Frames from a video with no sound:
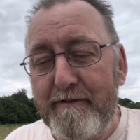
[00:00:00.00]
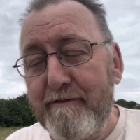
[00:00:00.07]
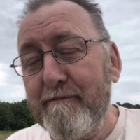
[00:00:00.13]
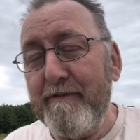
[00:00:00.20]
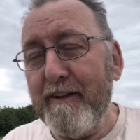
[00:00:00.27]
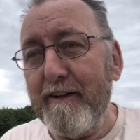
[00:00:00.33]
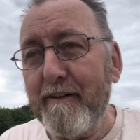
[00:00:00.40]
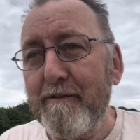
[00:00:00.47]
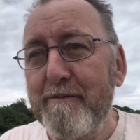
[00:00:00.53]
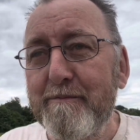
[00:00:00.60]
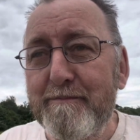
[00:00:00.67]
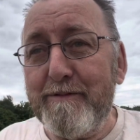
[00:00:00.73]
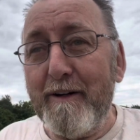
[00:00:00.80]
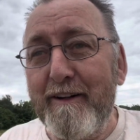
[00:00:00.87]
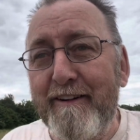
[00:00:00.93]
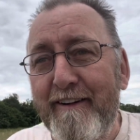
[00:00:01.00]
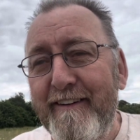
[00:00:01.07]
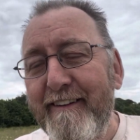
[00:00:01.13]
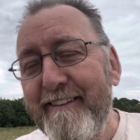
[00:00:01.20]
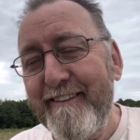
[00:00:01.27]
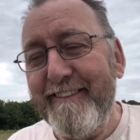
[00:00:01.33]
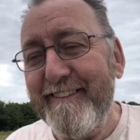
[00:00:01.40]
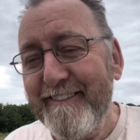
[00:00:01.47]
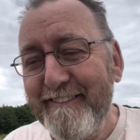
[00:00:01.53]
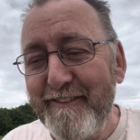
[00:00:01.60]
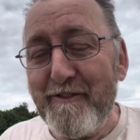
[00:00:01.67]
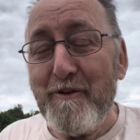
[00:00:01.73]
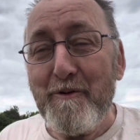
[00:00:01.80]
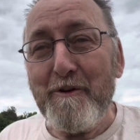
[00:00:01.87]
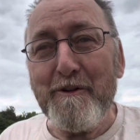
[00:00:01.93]
you know.
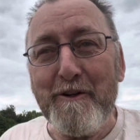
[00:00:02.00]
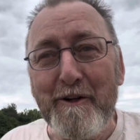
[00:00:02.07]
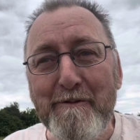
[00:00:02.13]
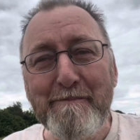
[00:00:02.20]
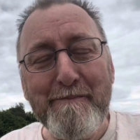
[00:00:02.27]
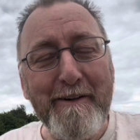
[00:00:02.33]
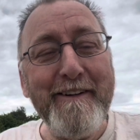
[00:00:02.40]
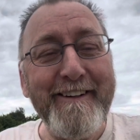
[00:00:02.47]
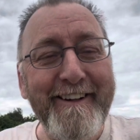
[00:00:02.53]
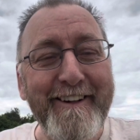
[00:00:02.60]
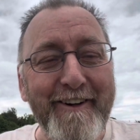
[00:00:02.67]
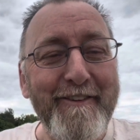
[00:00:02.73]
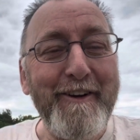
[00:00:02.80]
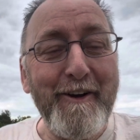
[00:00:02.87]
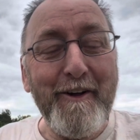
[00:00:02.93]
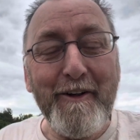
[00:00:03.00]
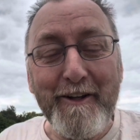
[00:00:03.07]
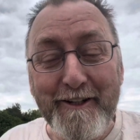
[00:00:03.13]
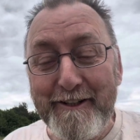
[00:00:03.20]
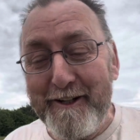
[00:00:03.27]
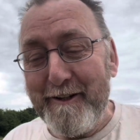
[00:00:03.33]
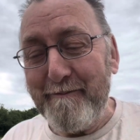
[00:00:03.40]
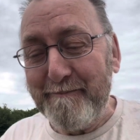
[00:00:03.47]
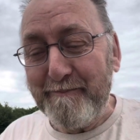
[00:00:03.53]
Not all the time, but you know, a lot of the time.